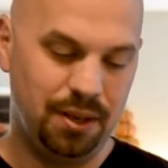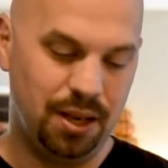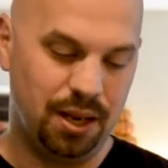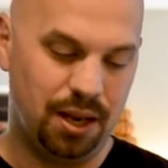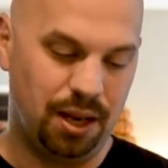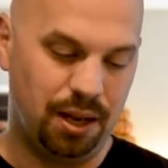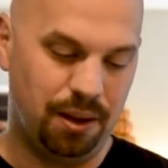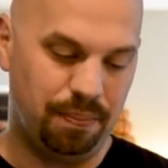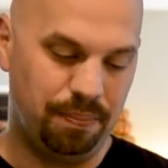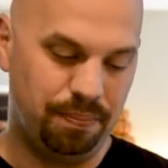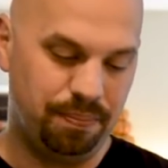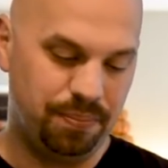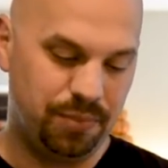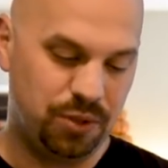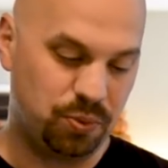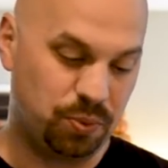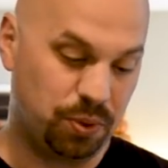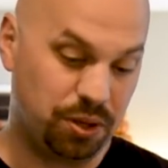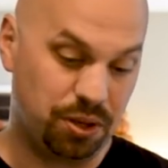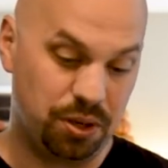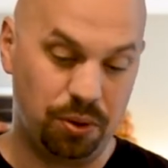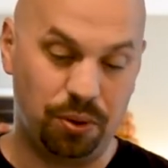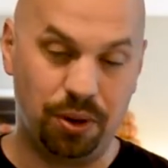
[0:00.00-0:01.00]
Um, it's
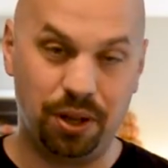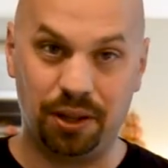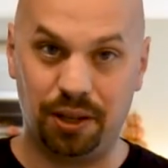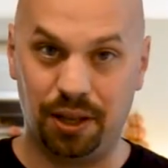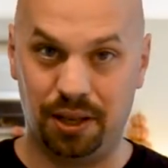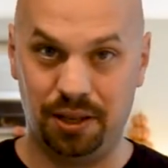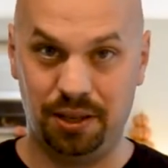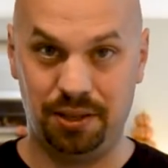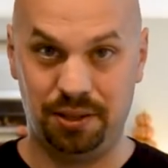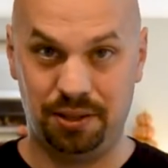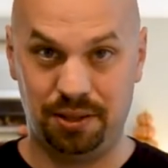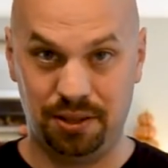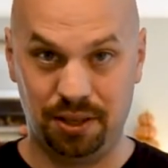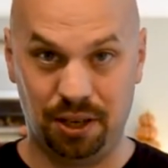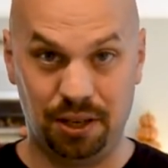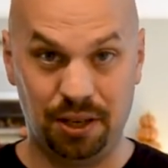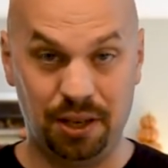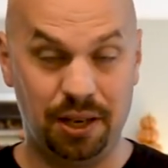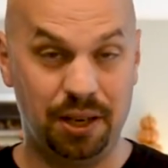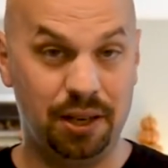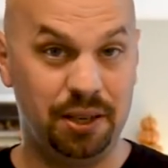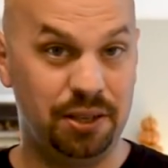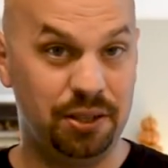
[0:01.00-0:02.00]
worth noting that his
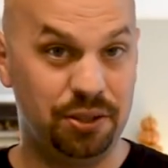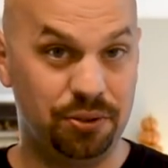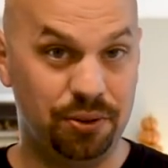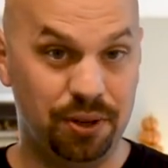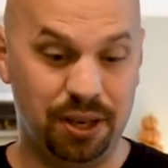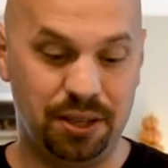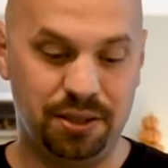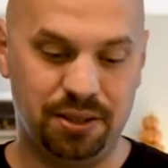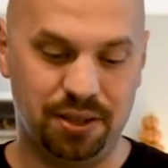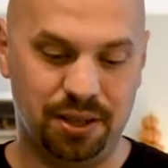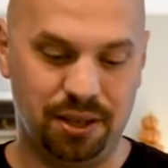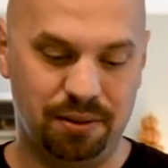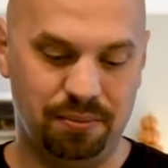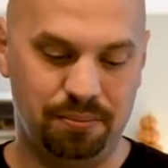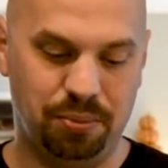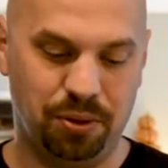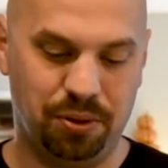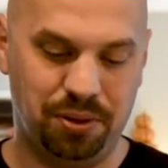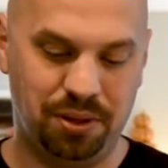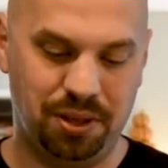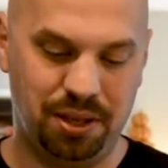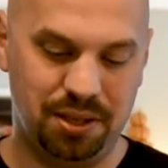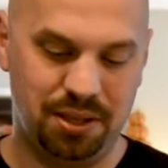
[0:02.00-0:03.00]
son and his grandson
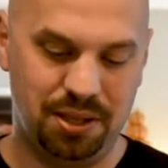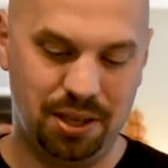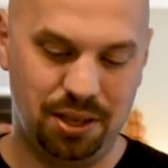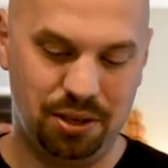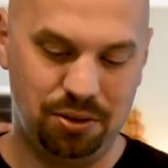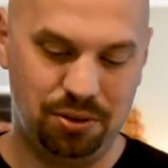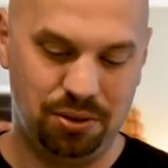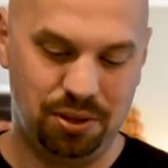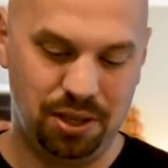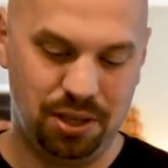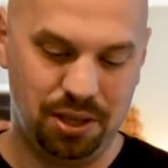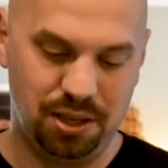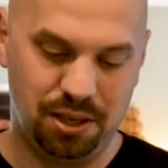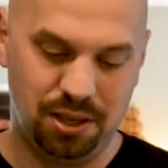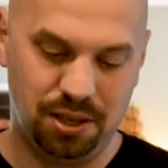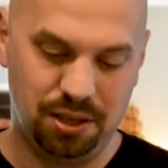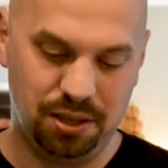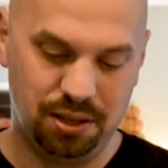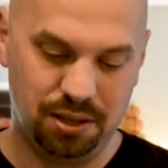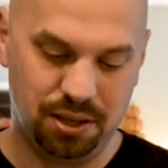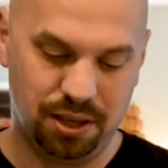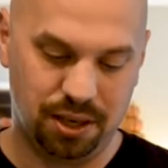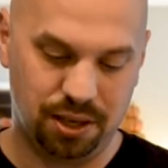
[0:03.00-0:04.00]
both continued the
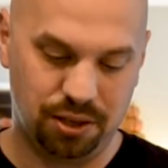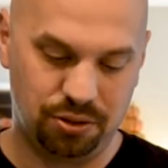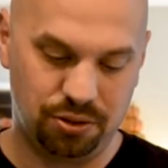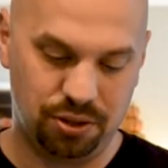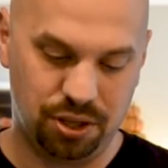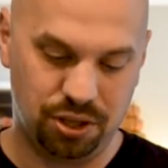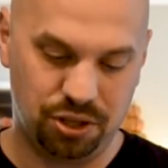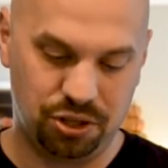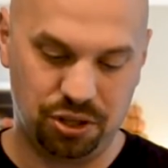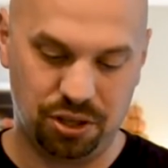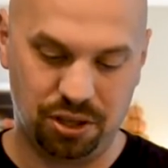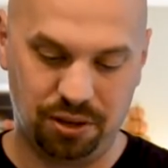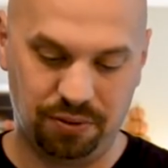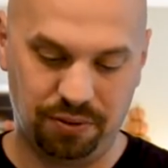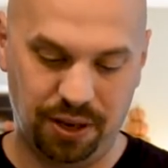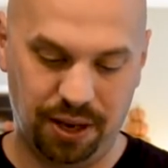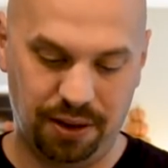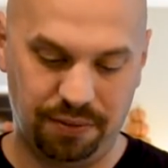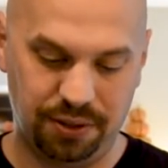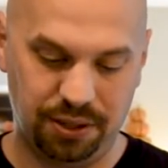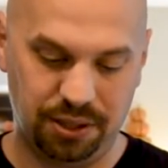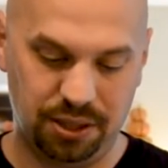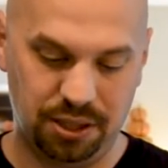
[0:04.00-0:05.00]
uh, tradition of
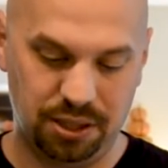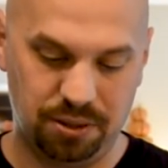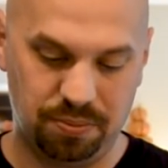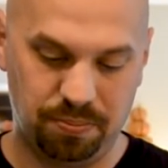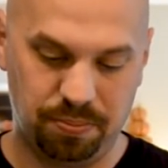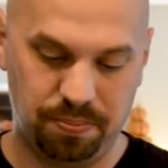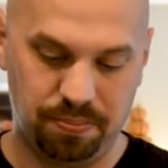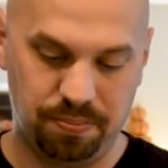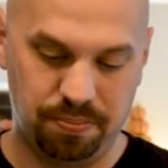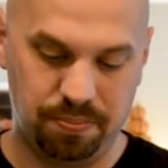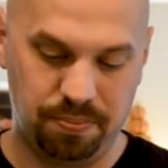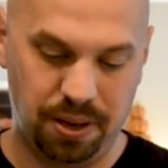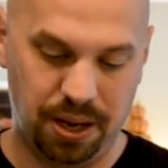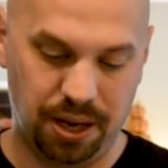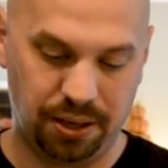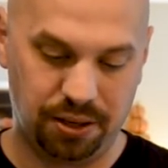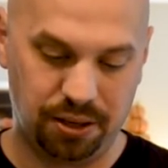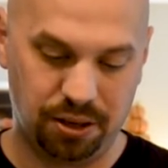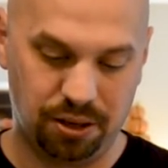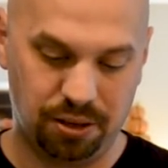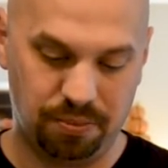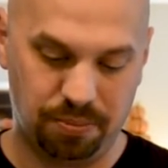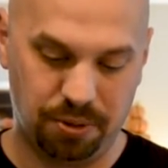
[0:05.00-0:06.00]
having these
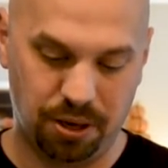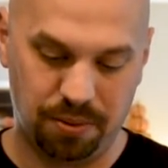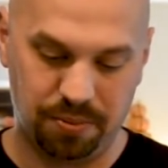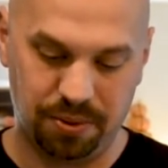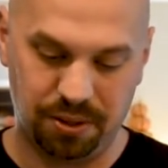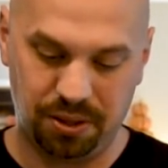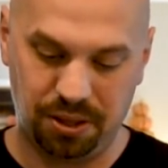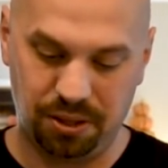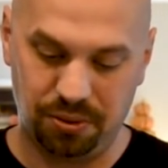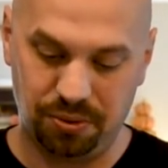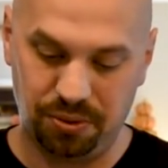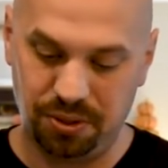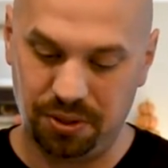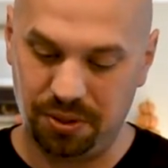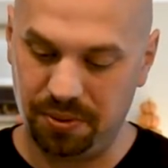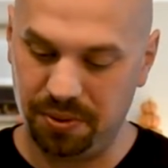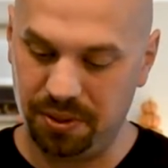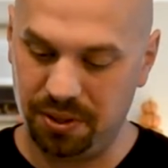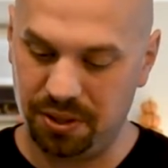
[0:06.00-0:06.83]
backyard barbecues.